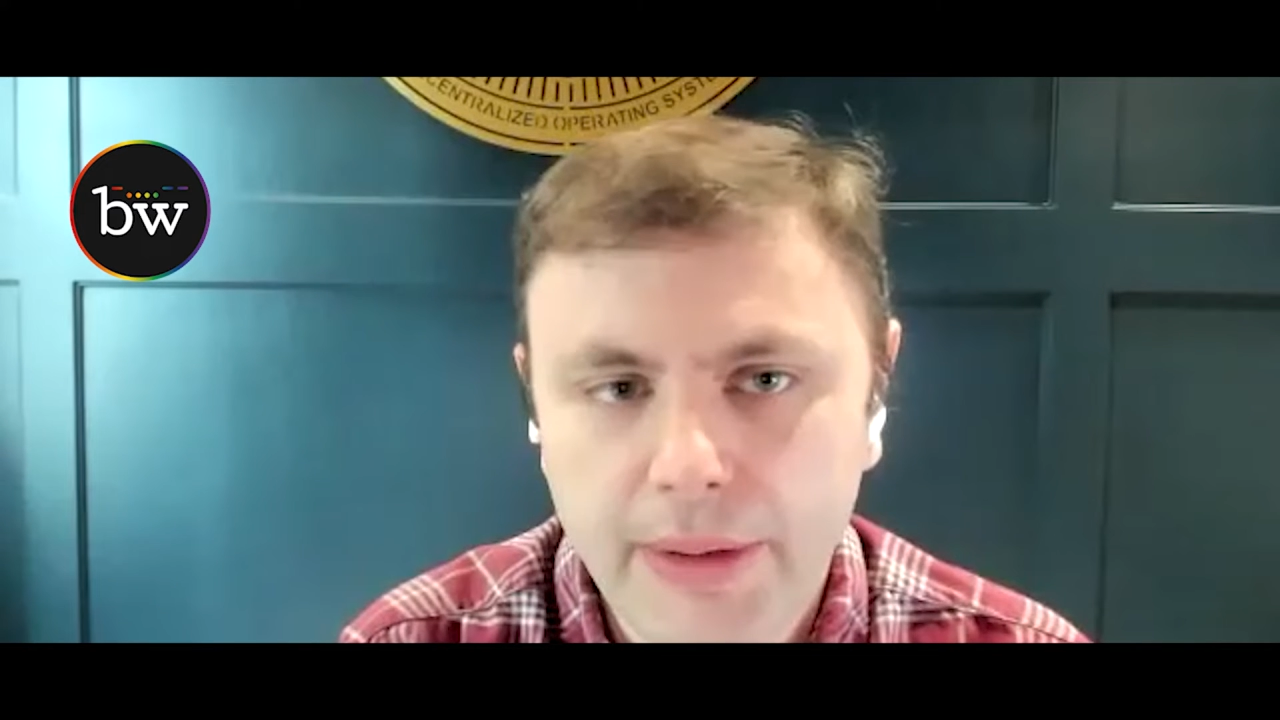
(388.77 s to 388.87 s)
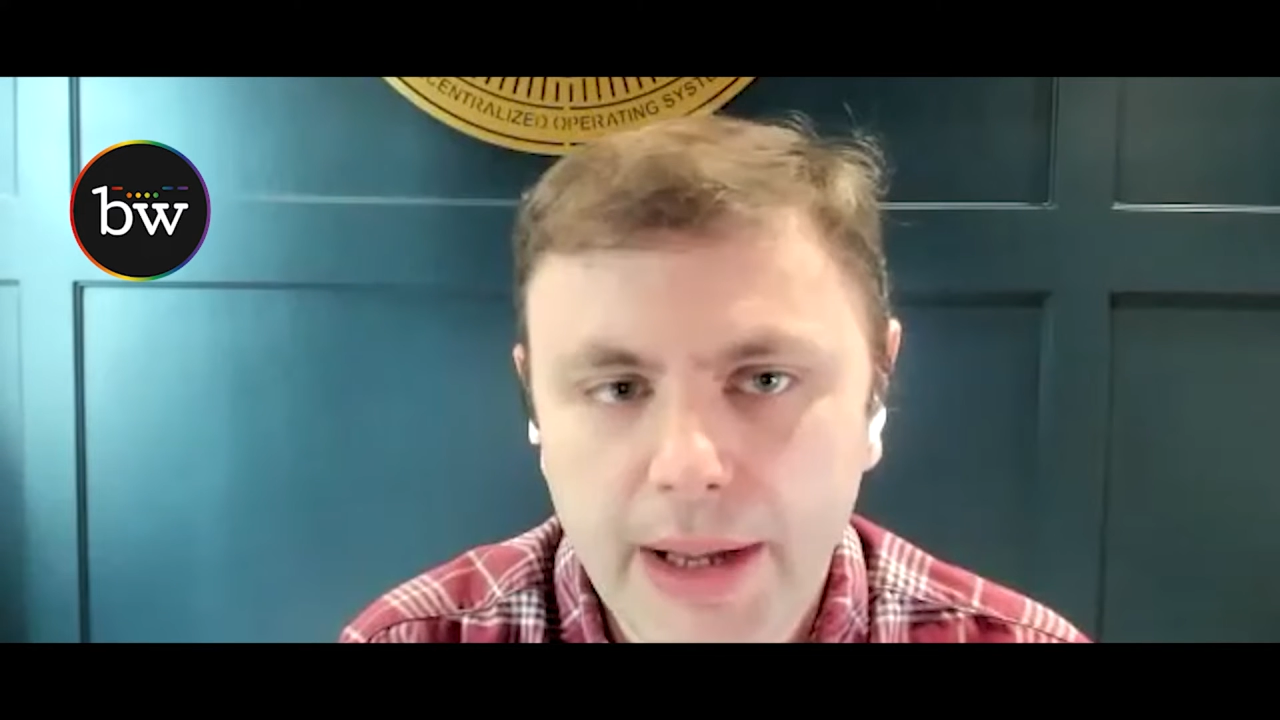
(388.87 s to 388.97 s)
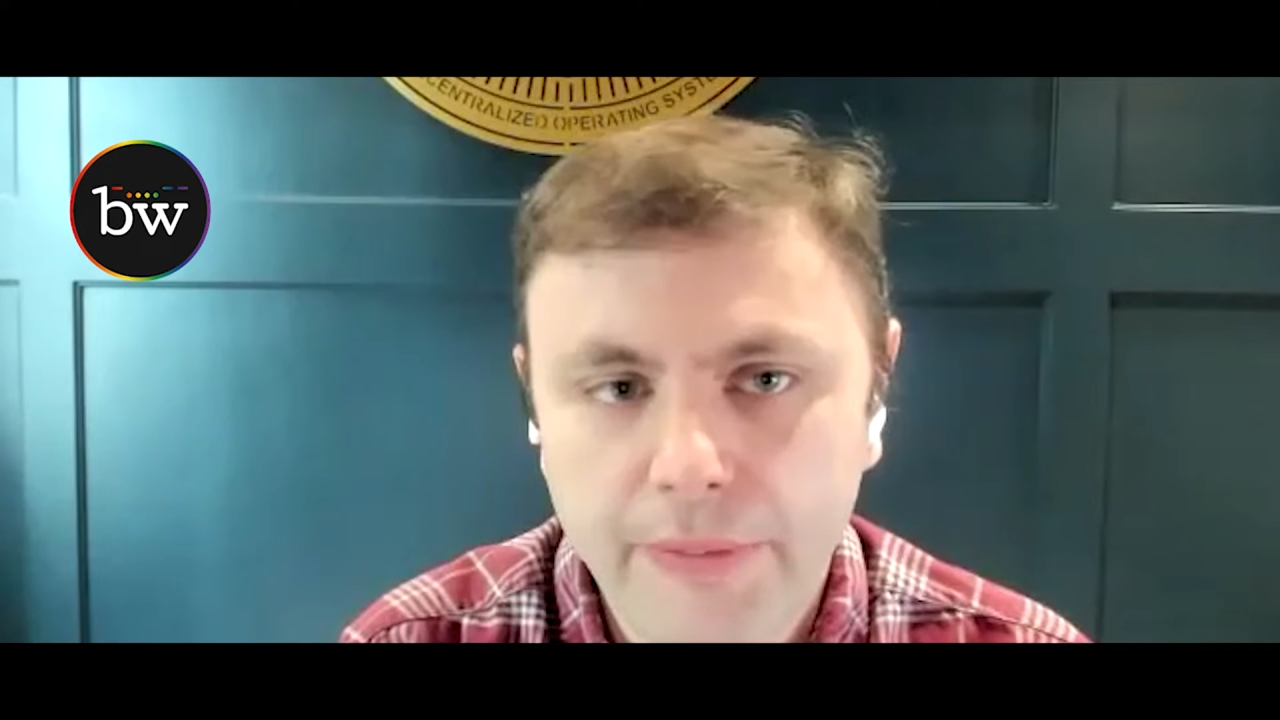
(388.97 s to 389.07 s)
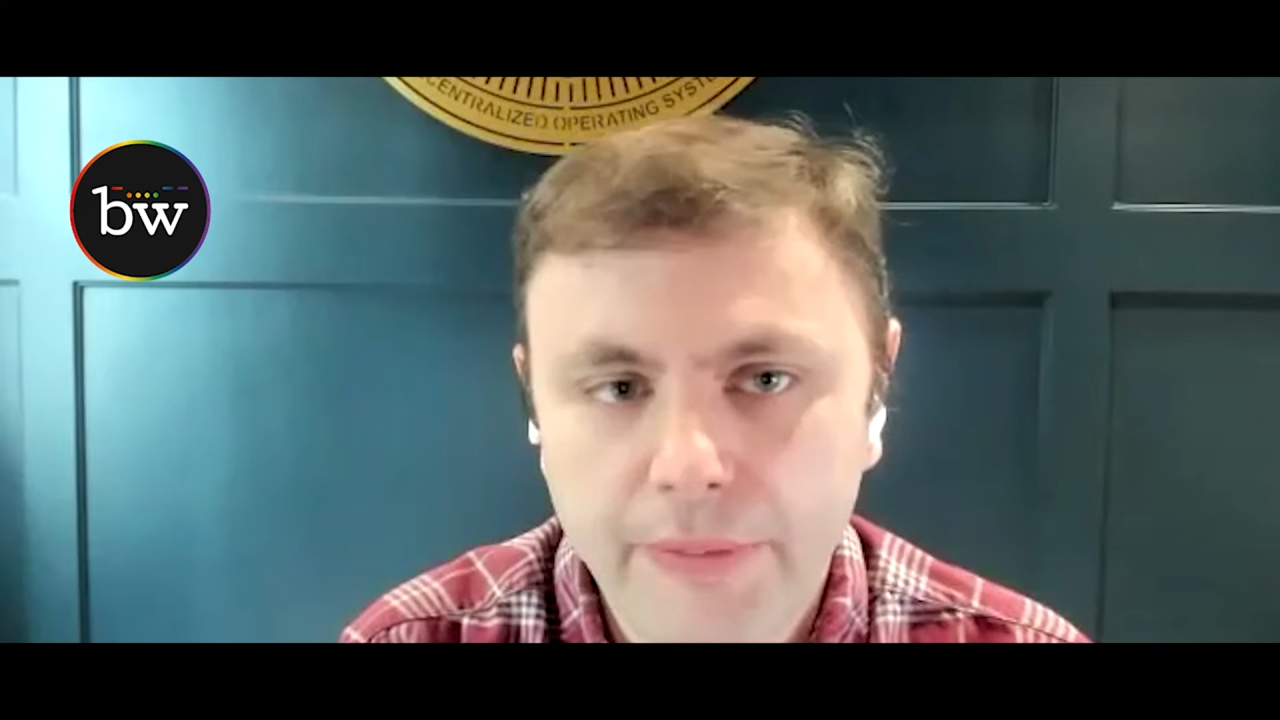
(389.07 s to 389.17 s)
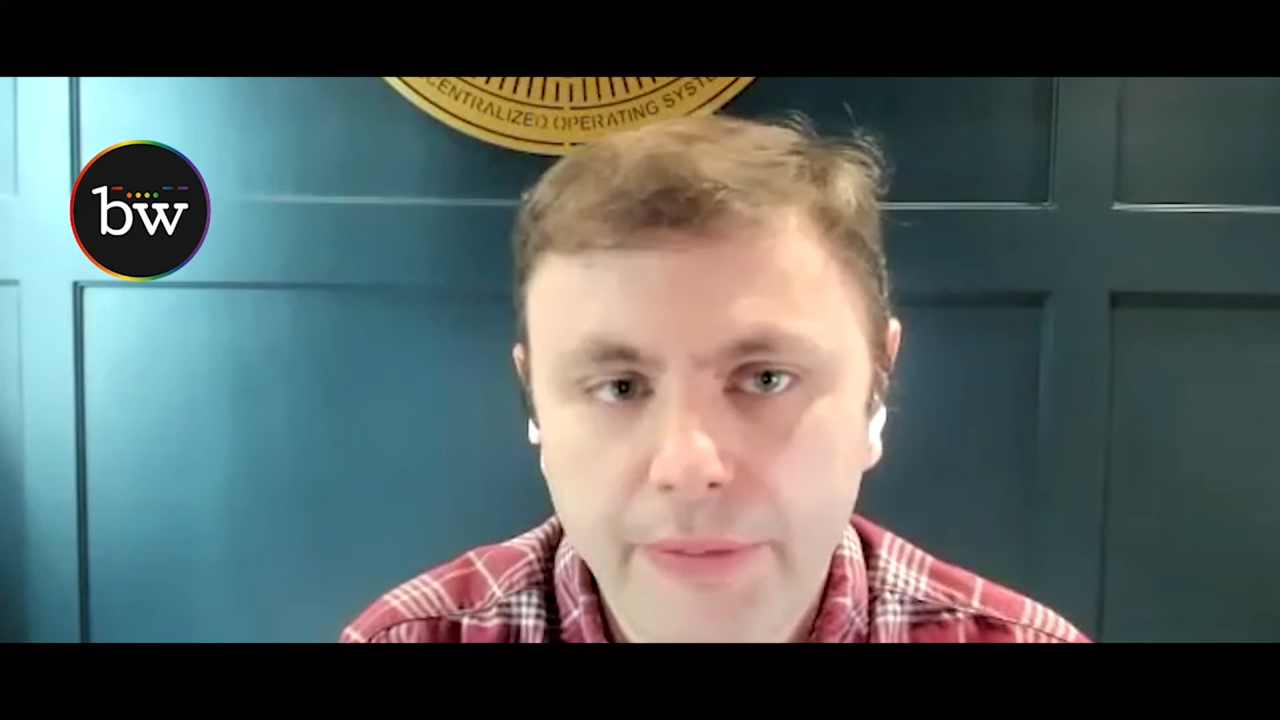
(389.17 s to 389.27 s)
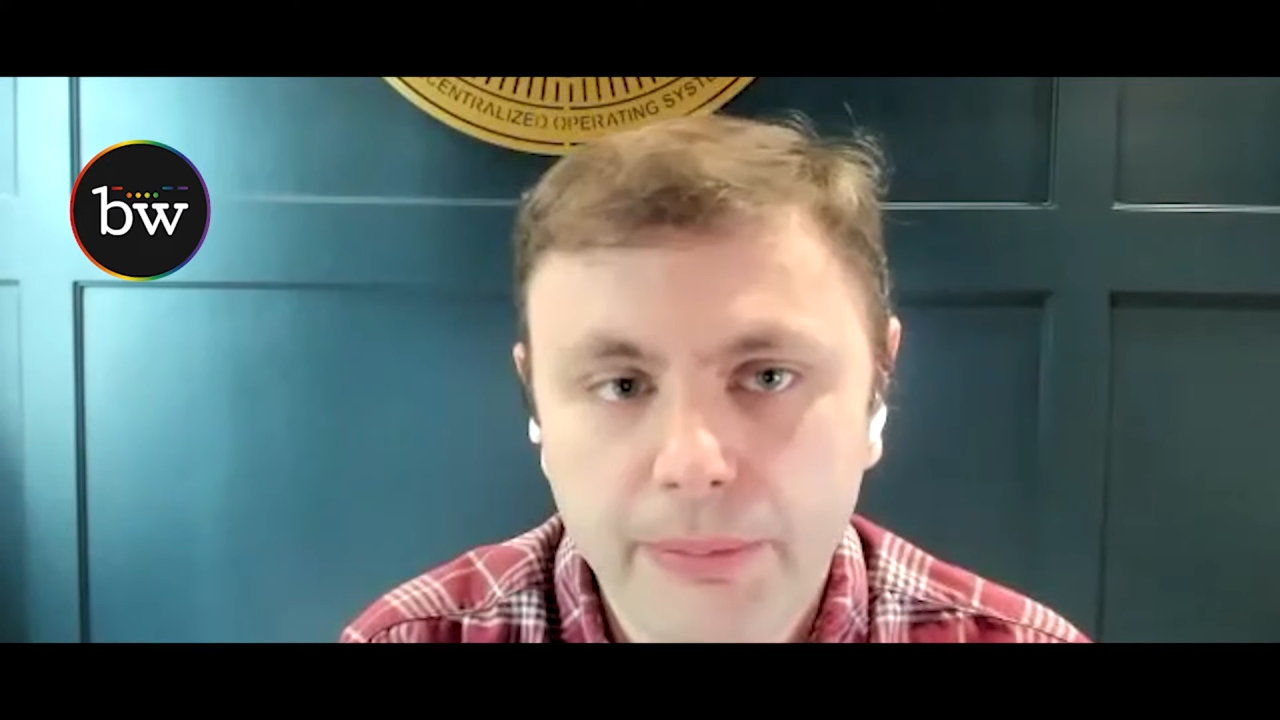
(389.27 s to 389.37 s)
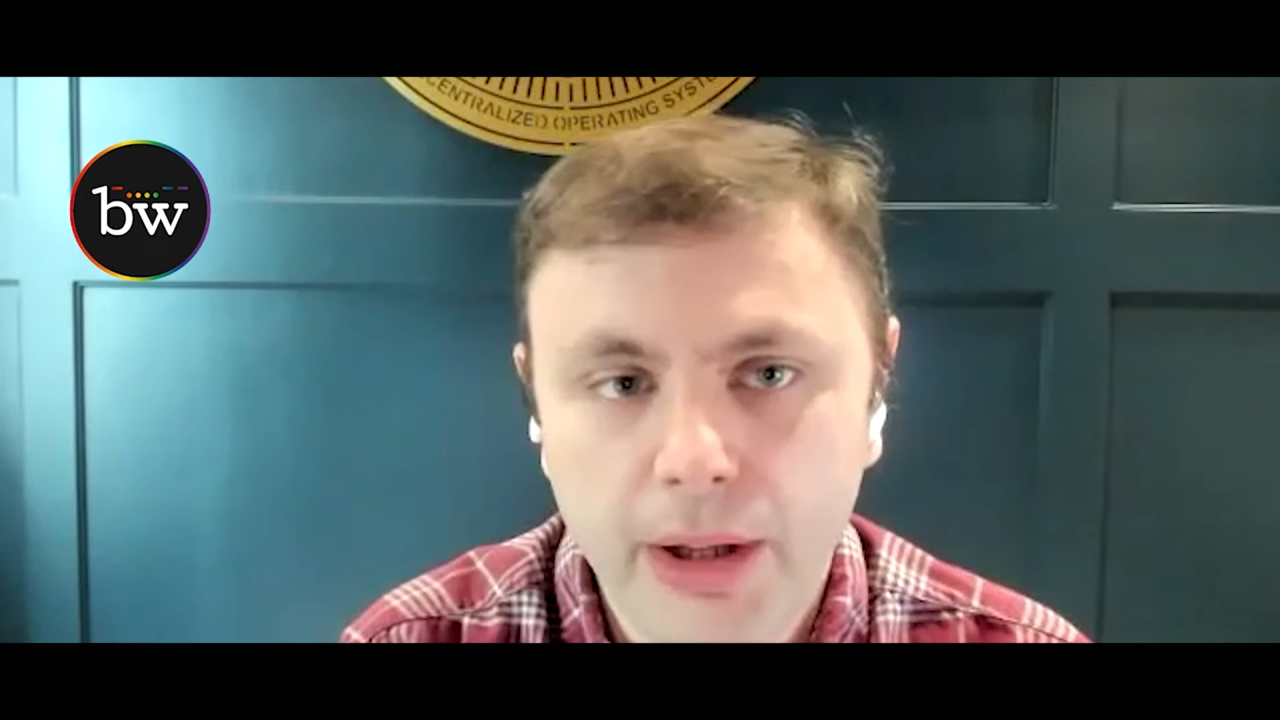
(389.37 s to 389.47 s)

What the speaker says: they would have for